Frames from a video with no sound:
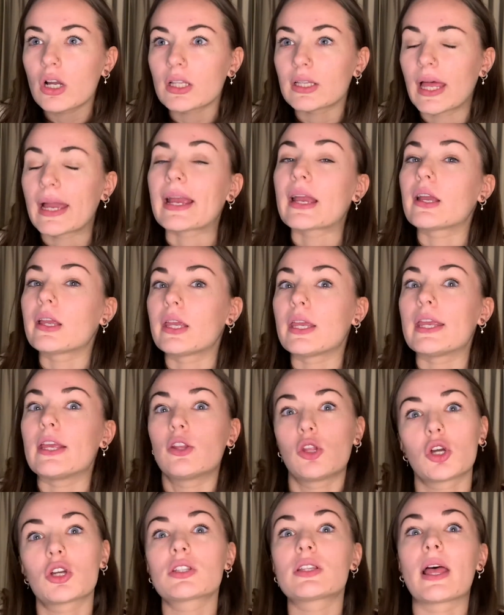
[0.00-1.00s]
Like, he
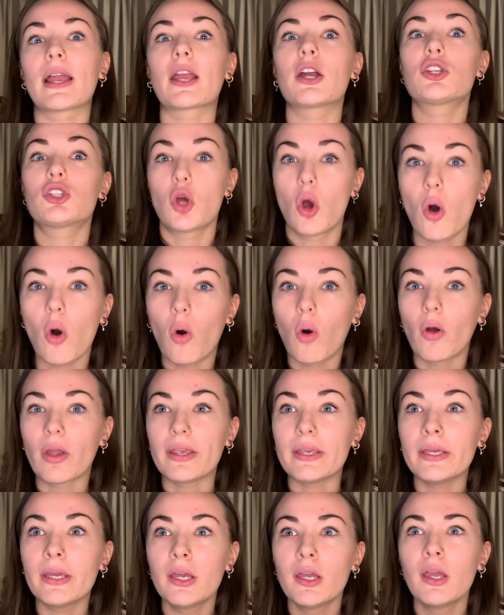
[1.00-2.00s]
looks like a
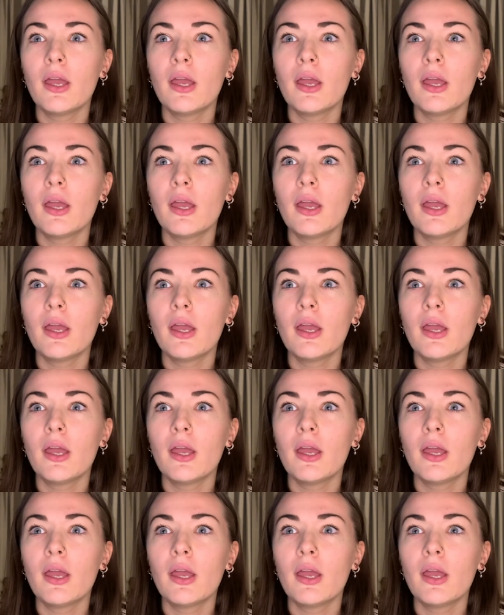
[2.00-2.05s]
toy.